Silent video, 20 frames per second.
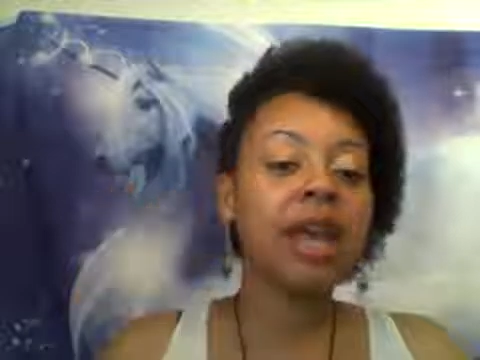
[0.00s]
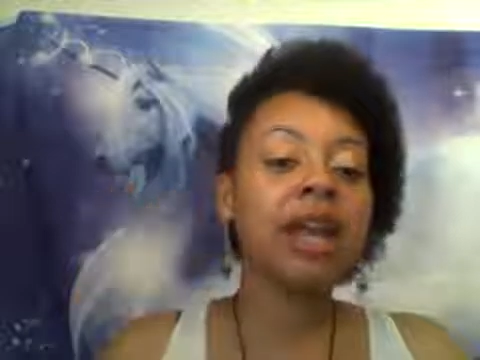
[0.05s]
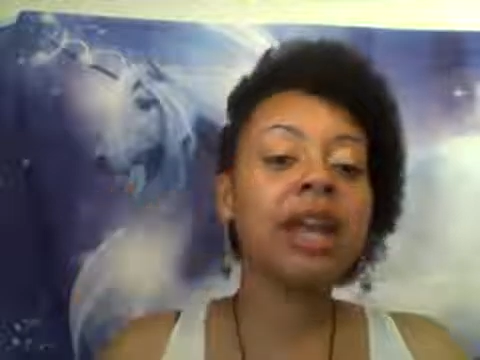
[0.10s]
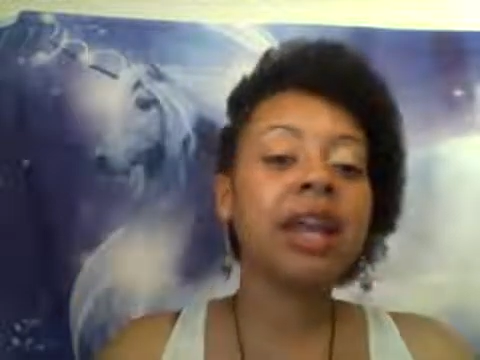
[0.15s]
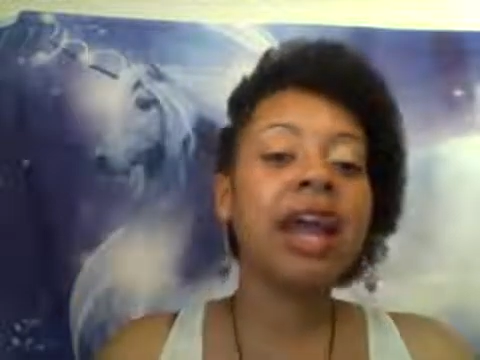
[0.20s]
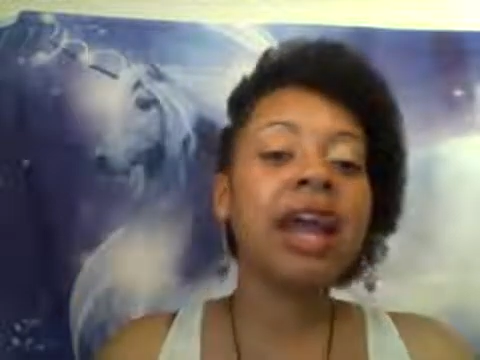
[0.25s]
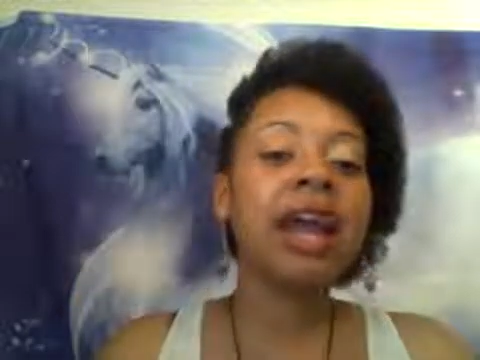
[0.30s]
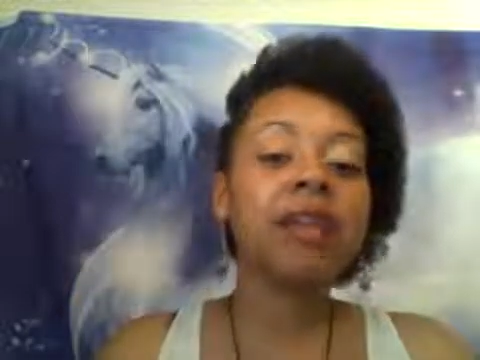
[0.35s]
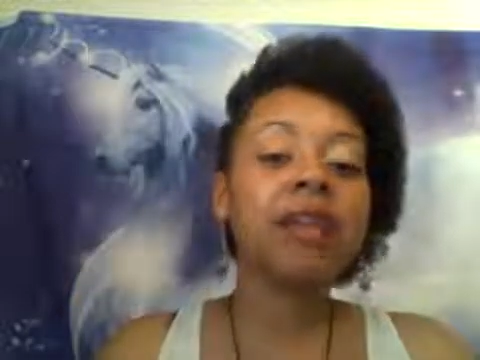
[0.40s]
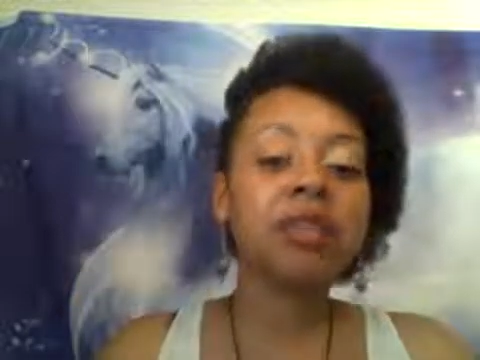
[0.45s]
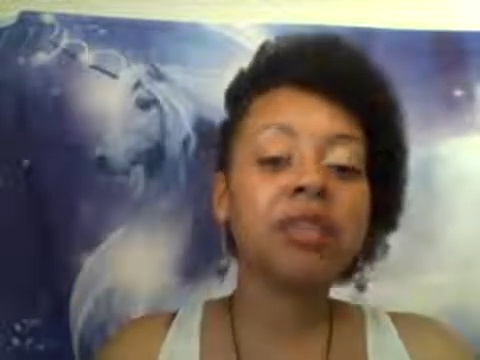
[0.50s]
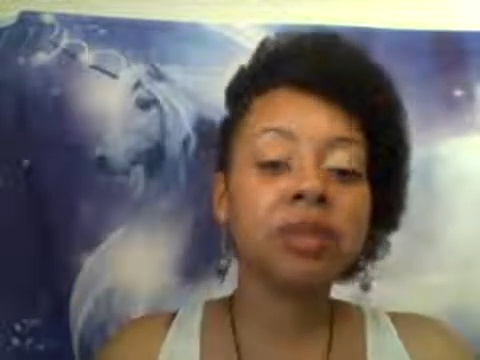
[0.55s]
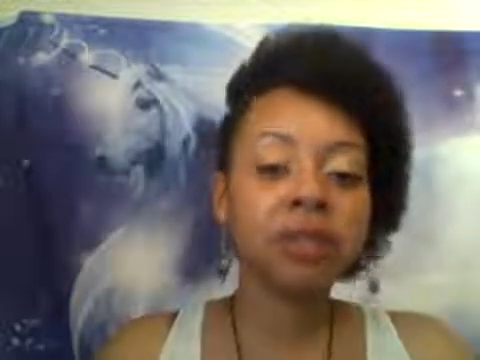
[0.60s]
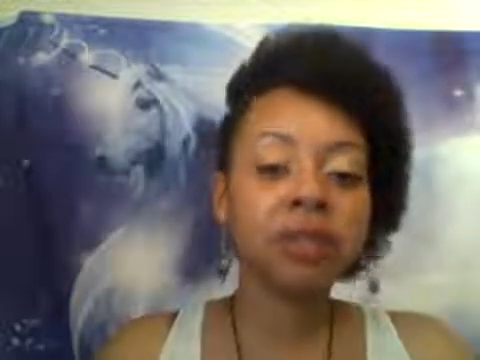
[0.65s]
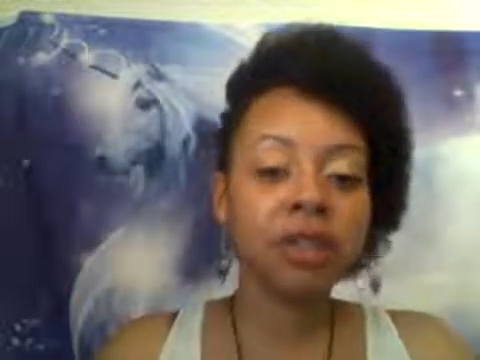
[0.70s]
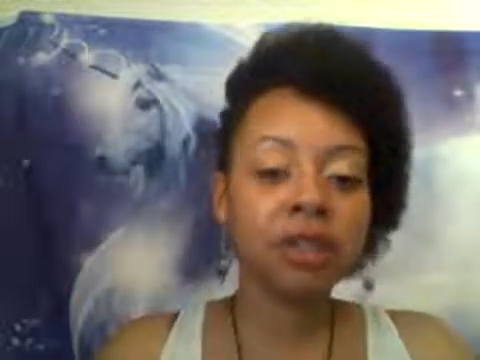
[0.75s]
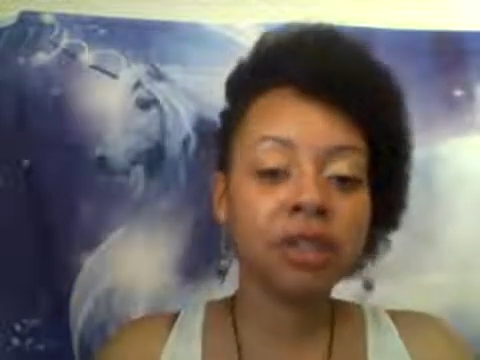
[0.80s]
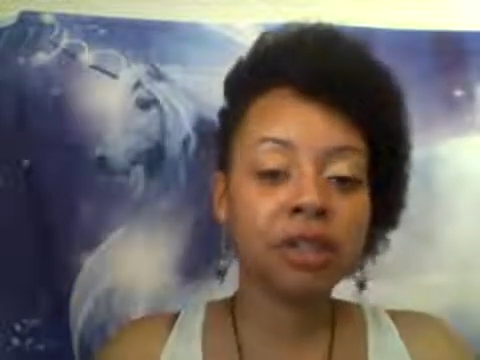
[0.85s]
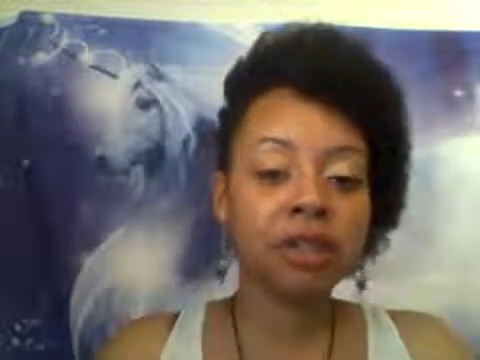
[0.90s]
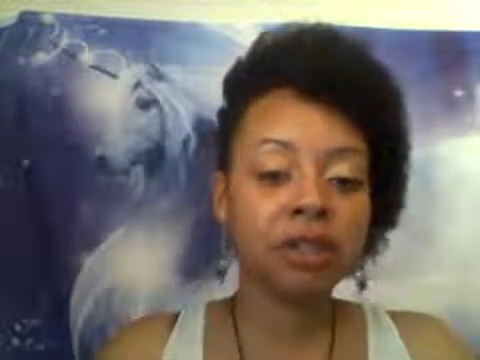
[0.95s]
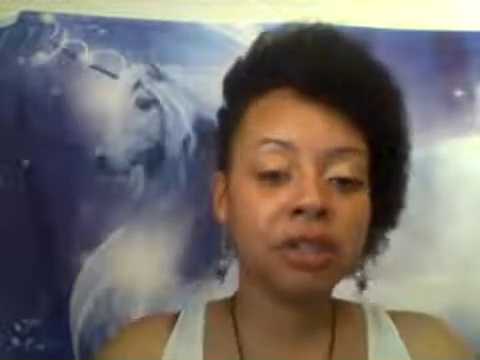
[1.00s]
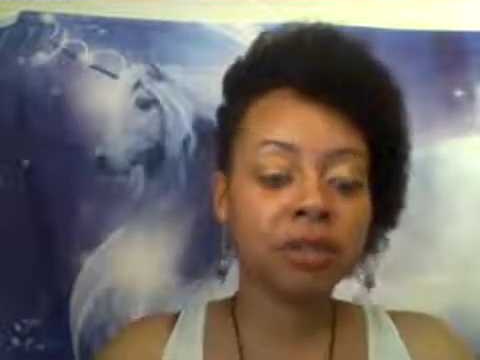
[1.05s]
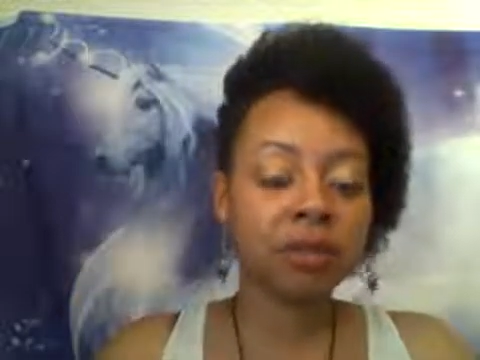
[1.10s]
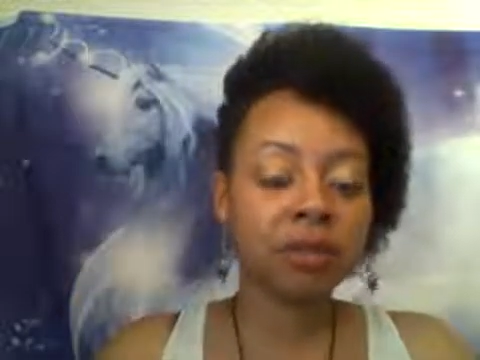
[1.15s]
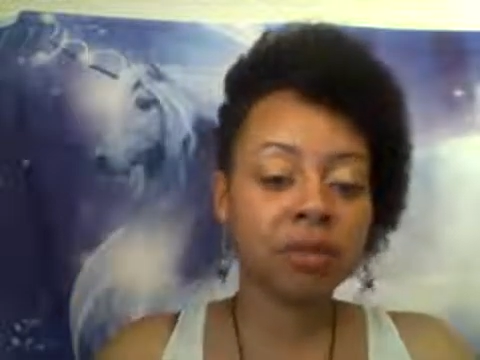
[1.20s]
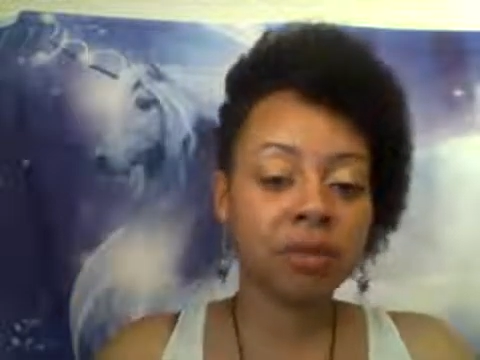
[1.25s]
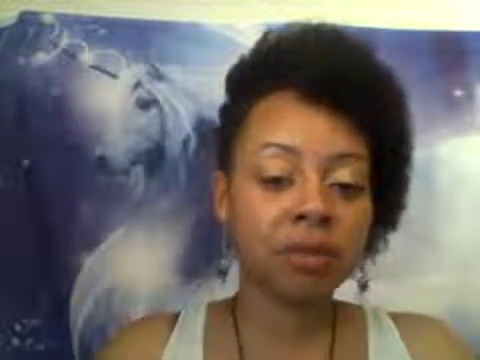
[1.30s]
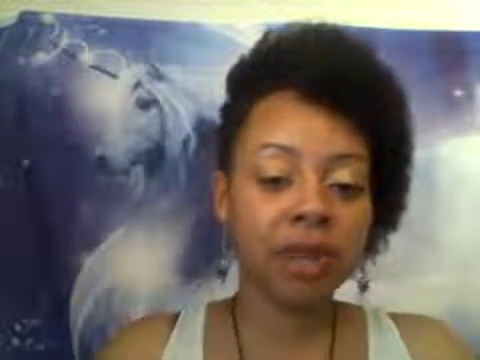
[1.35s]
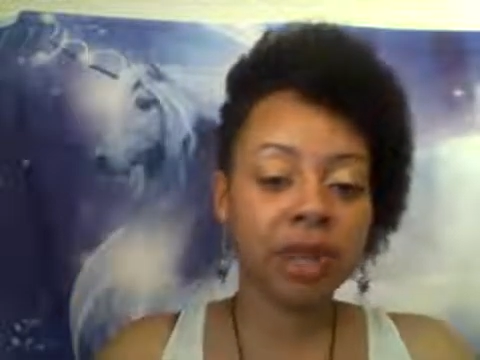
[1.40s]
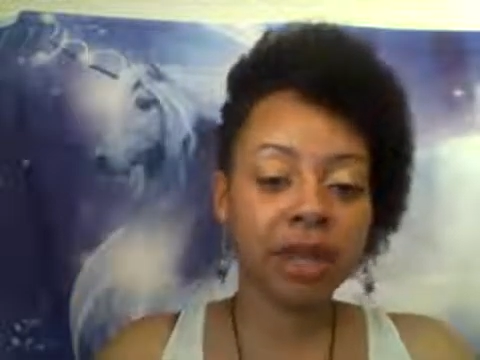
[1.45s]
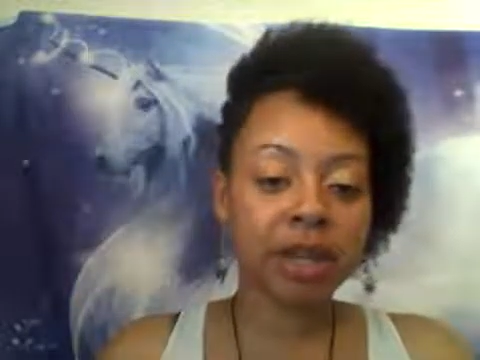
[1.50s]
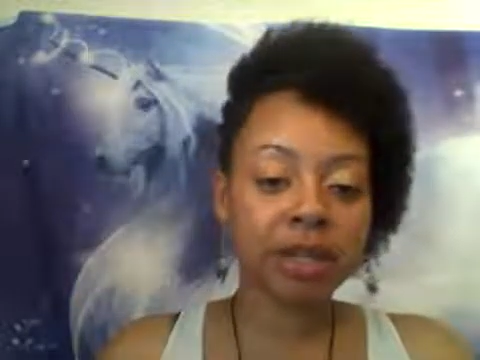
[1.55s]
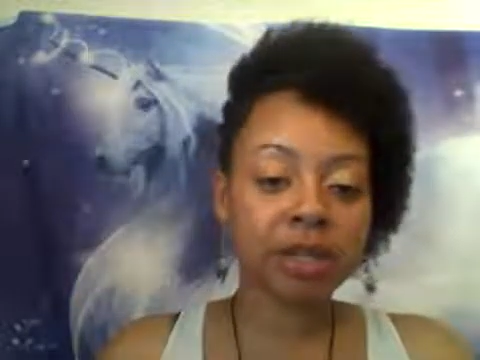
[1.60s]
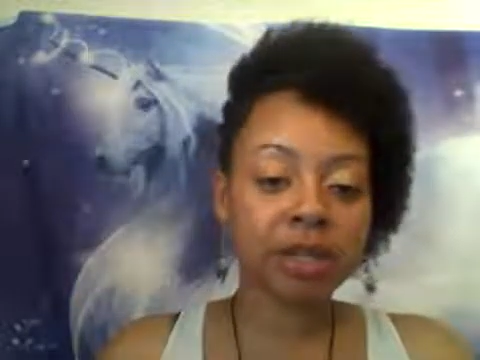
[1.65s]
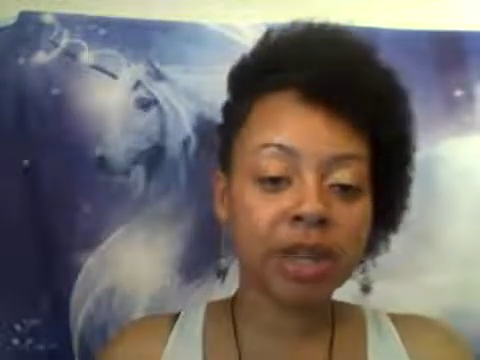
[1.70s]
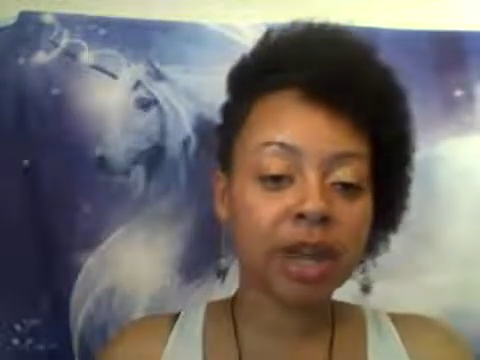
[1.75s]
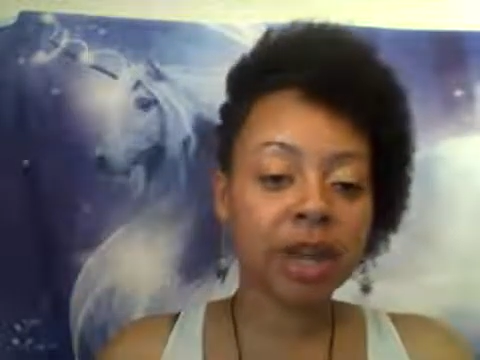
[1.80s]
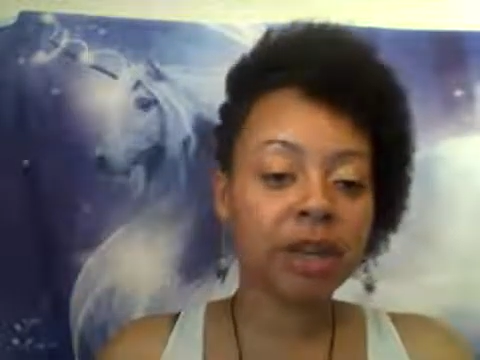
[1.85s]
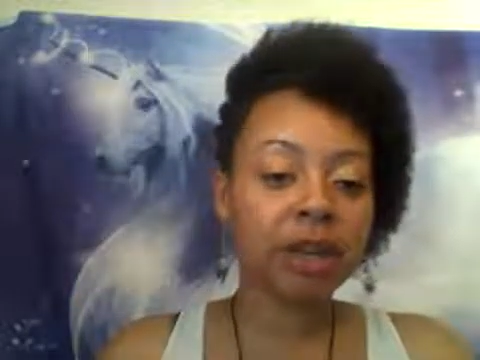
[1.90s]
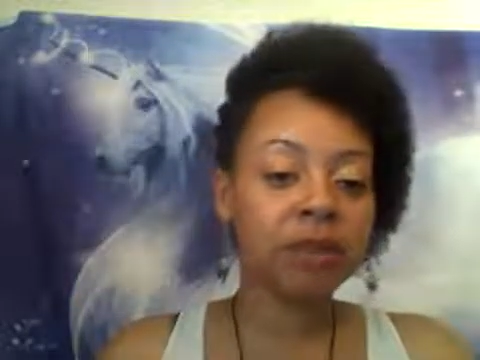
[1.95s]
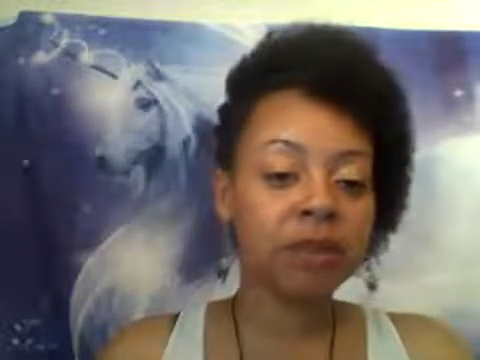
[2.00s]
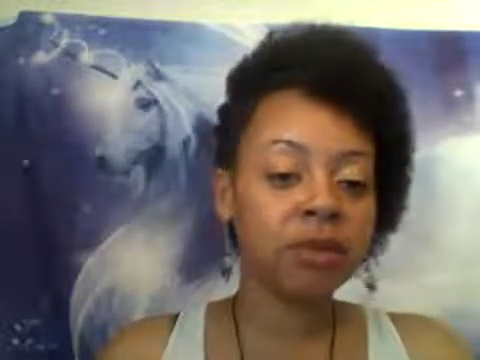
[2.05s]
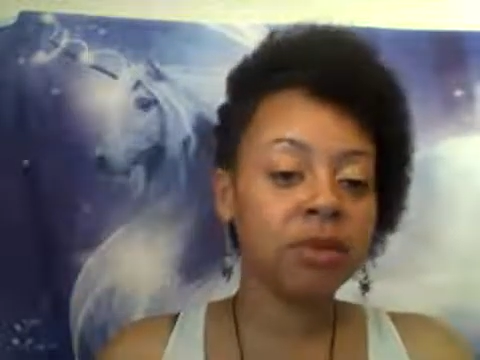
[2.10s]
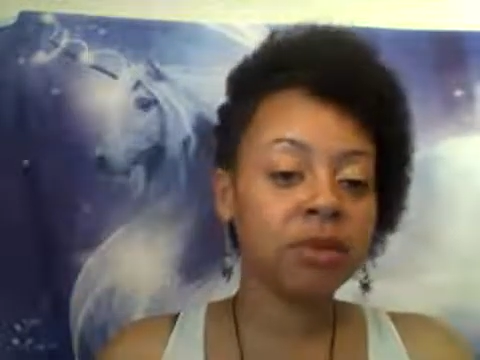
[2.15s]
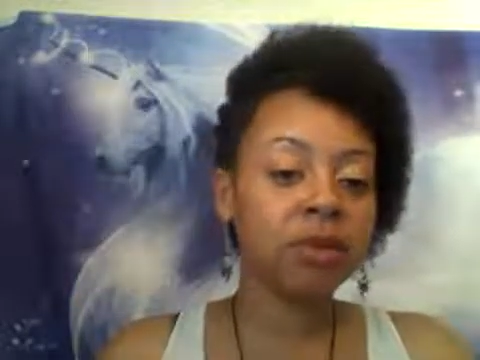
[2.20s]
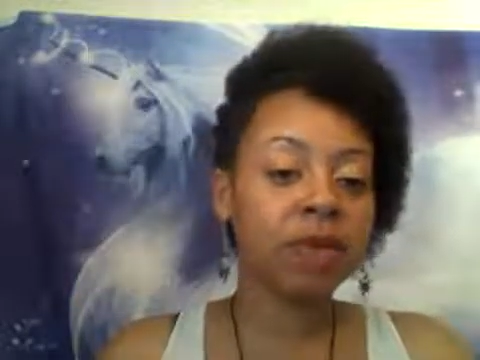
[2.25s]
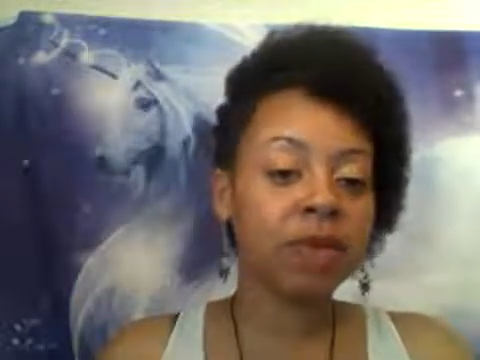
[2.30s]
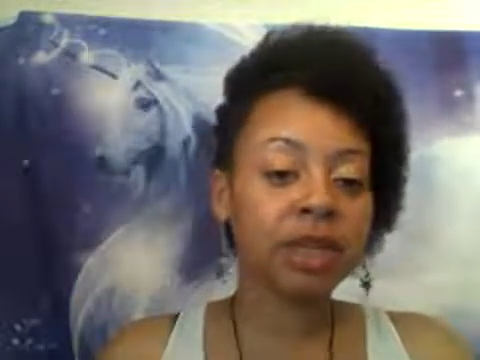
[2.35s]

And I have some teachings on my channel too,